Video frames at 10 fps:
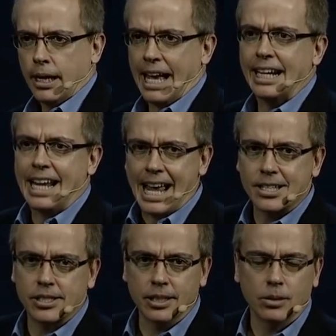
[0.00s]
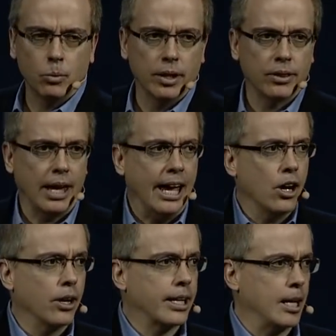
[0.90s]
and enhance it with
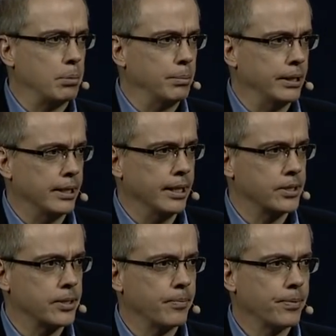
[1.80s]
AR capabilities?